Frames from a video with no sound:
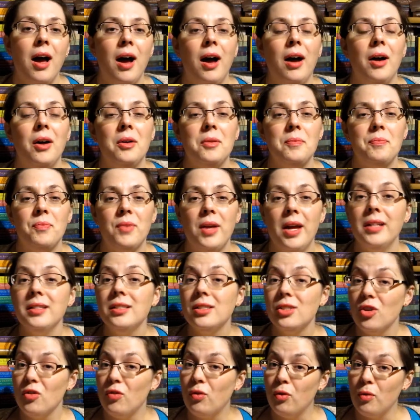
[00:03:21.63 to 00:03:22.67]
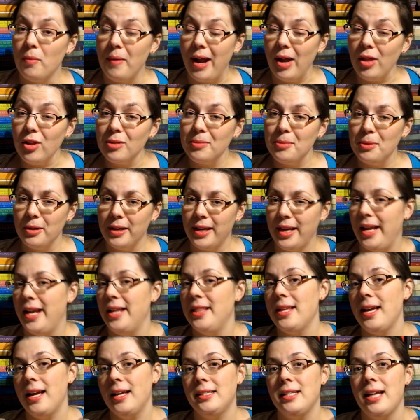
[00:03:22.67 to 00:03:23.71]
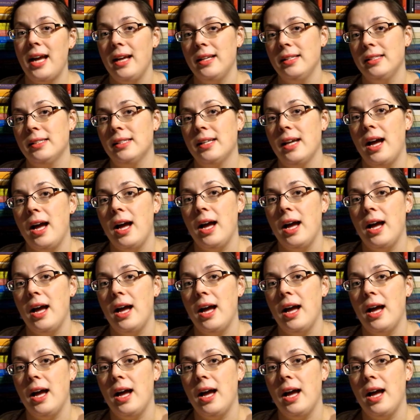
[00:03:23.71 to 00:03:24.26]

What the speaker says: And so for my other book in that task,